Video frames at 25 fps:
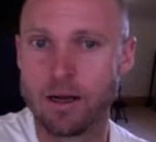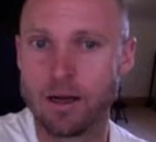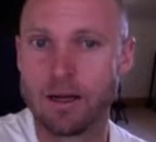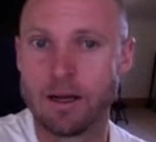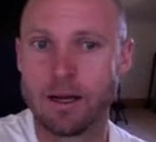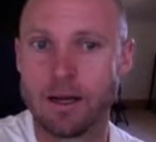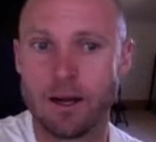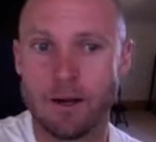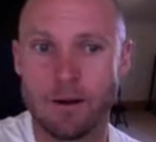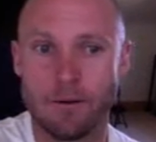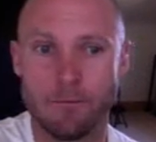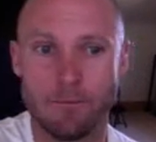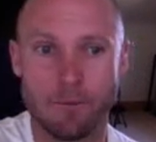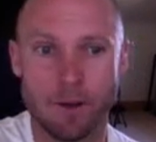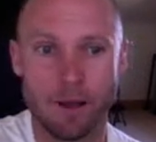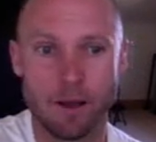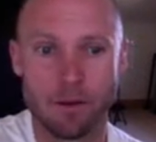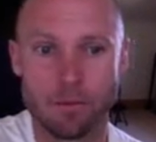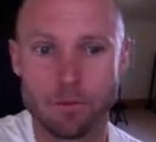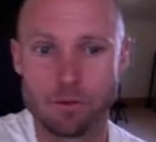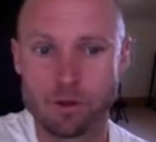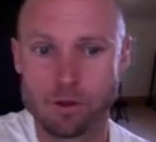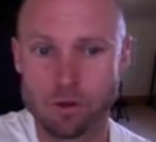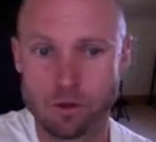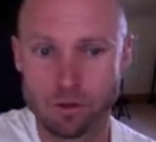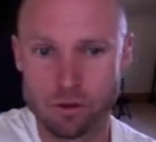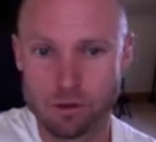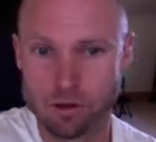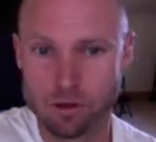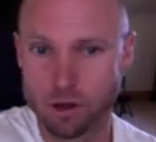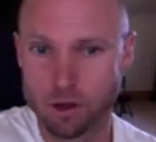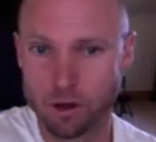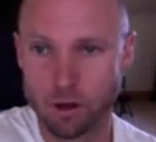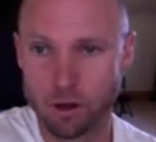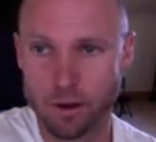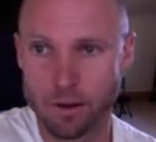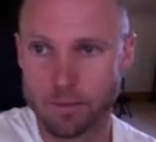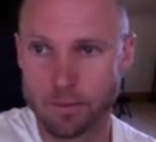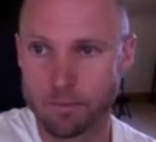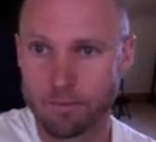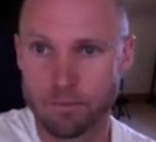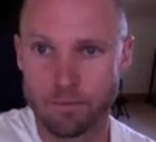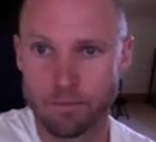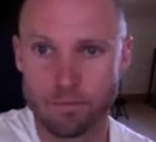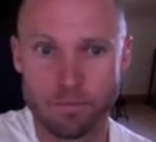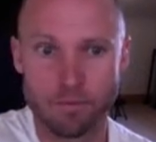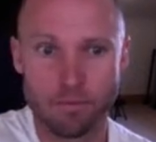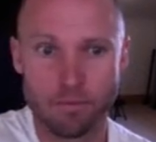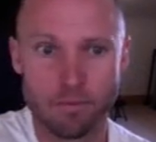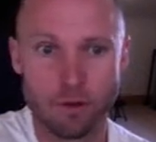um, and was also,
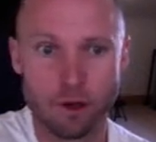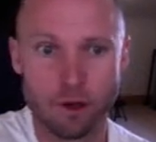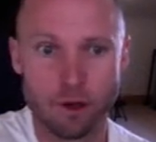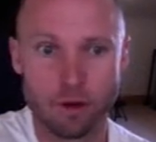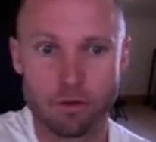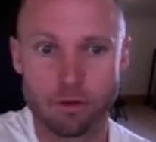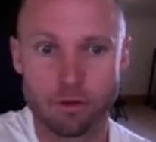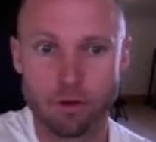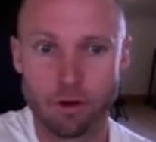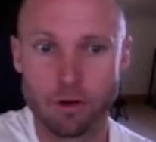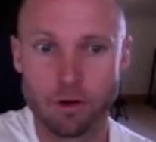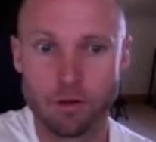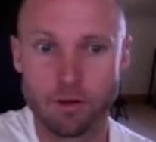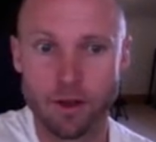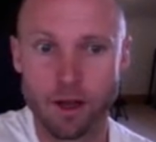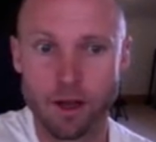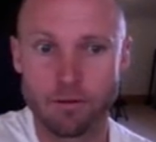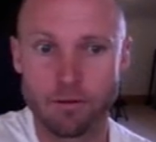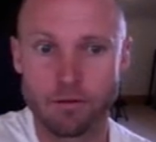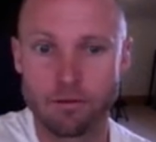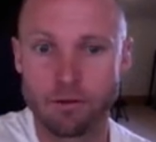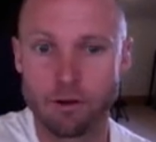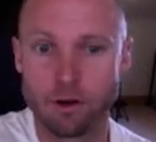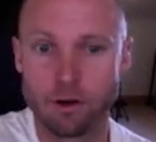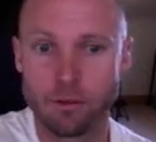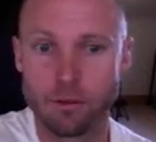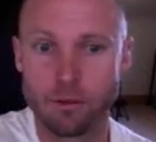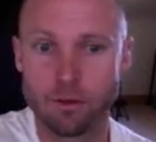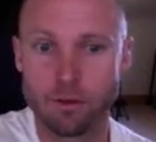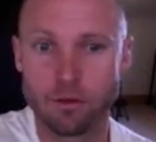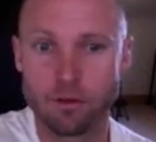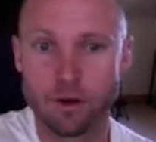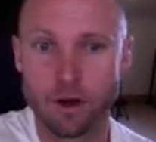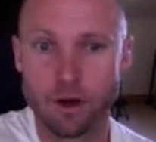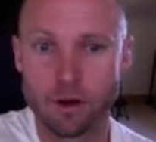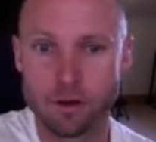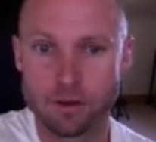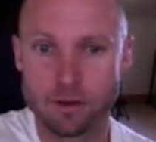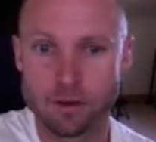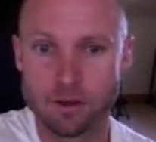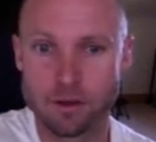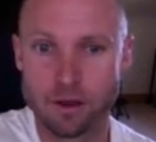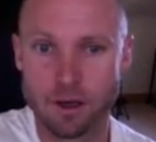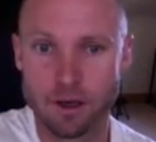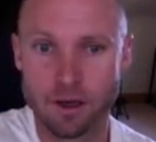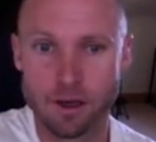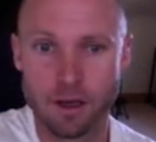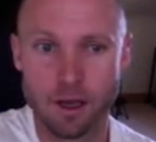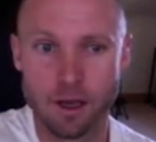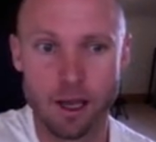you know, throwing down phenomenal dunks
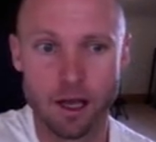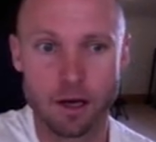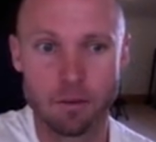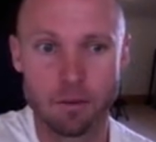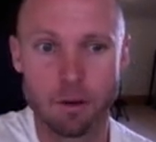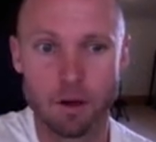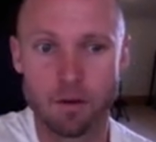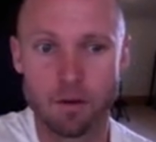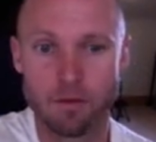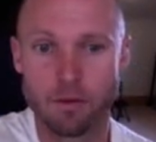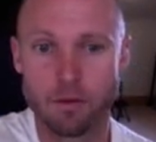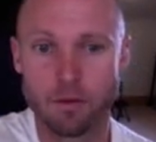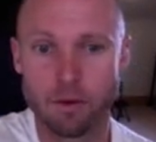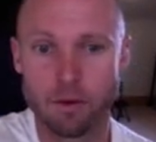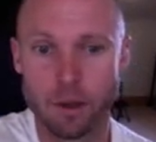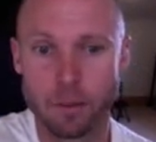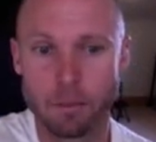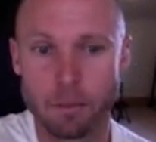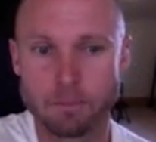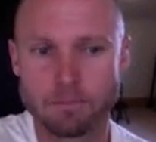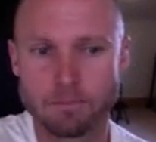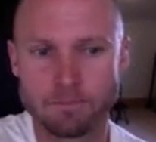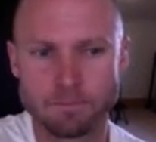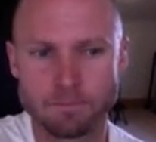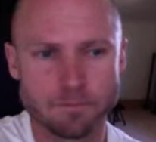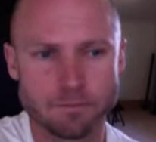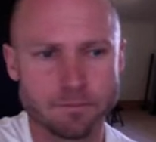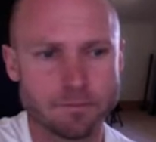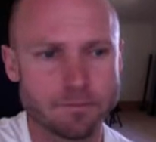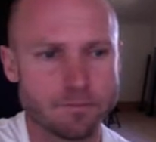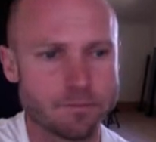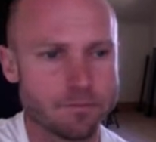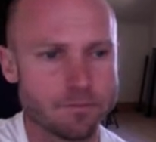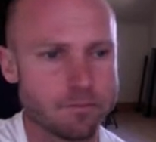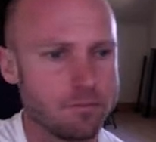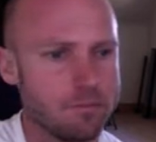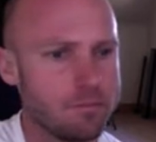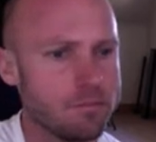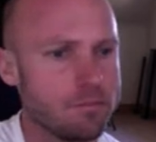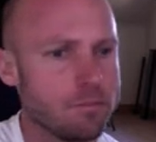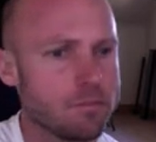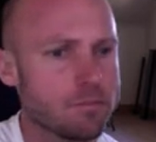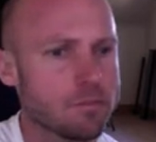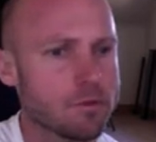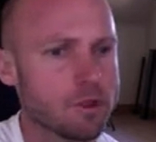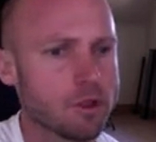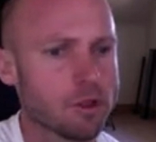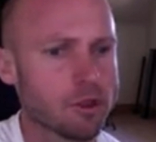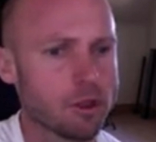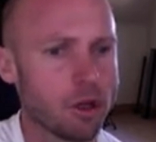like head above the rim.
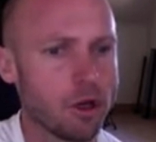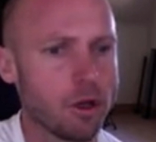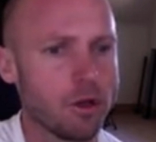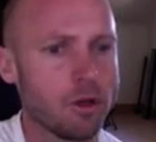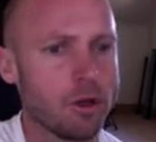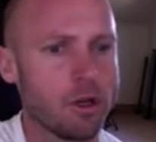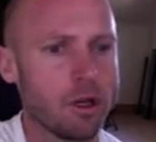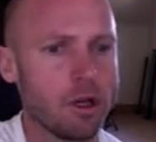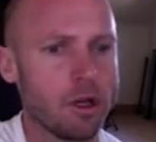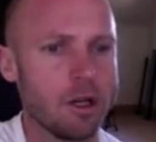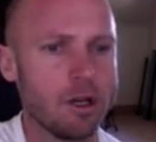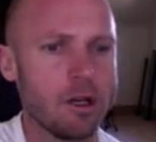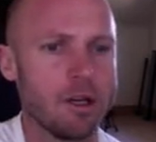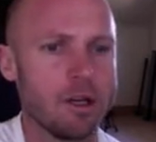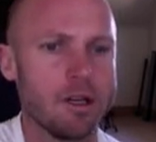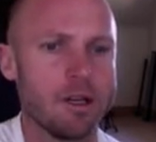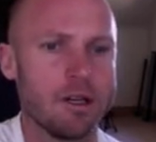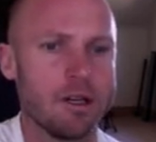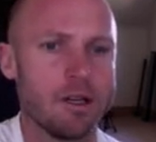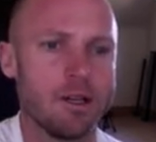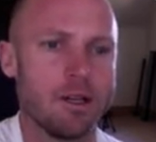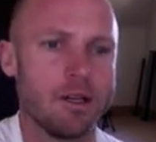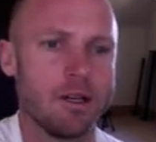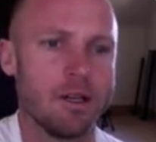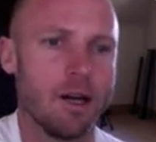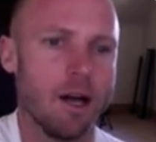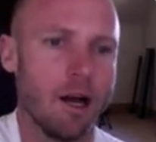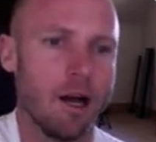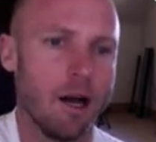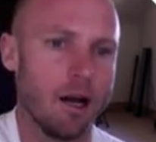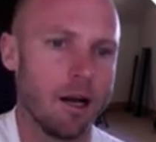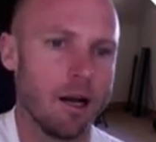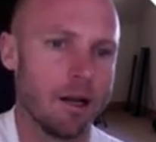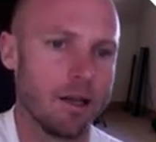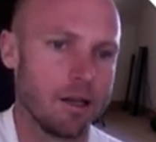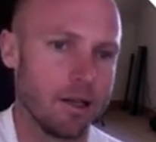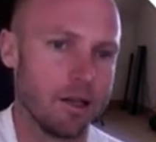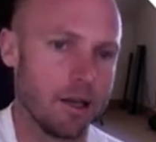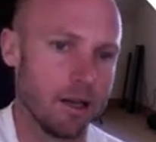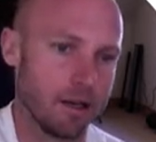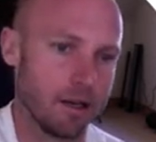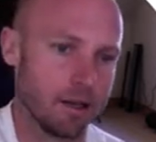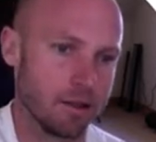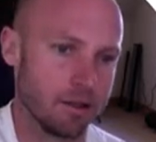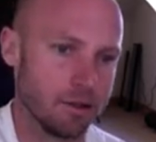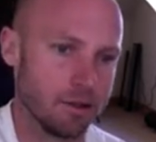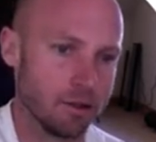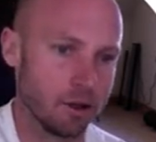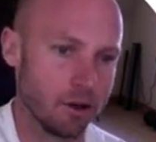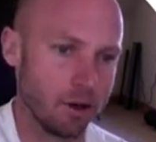So, uh, yeah,
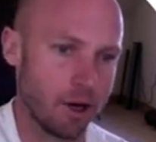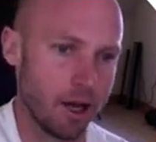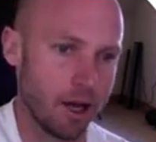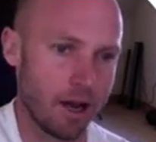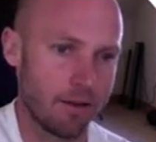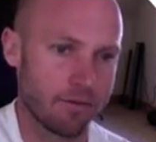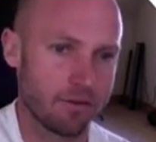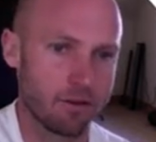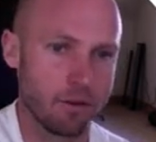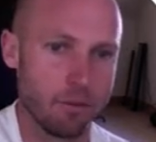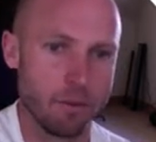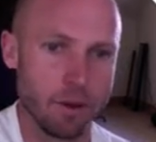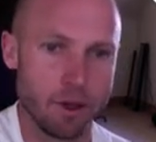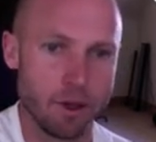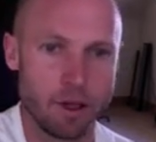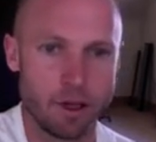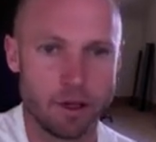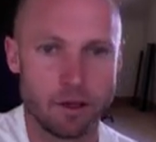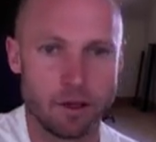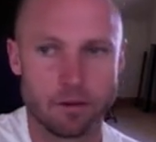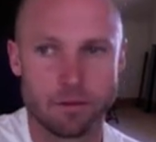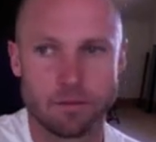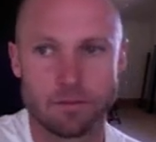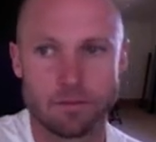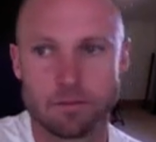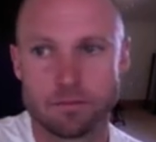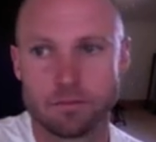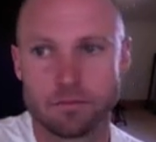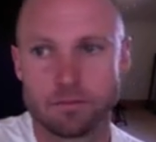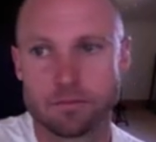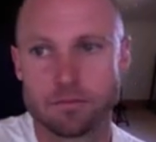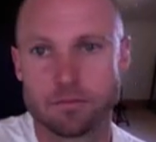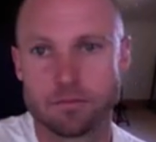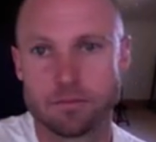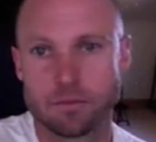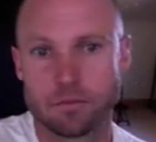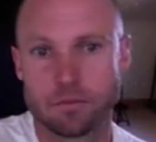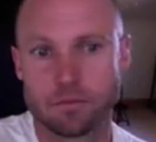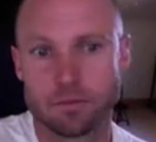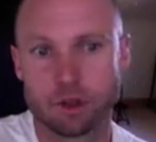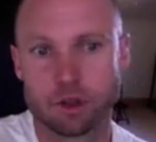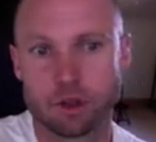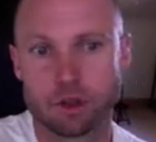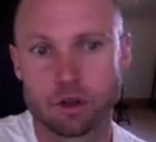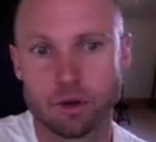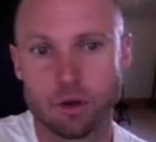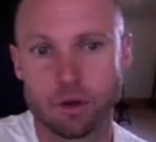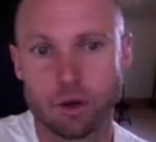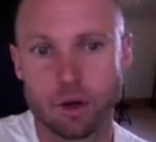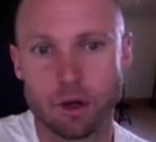you don't have to be
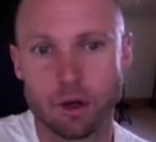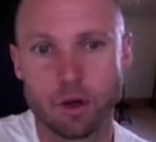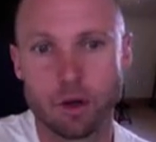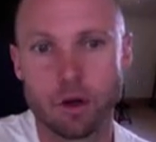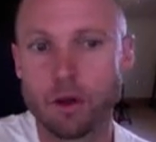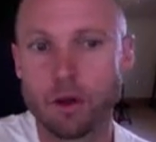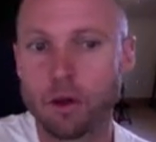short. A lot of the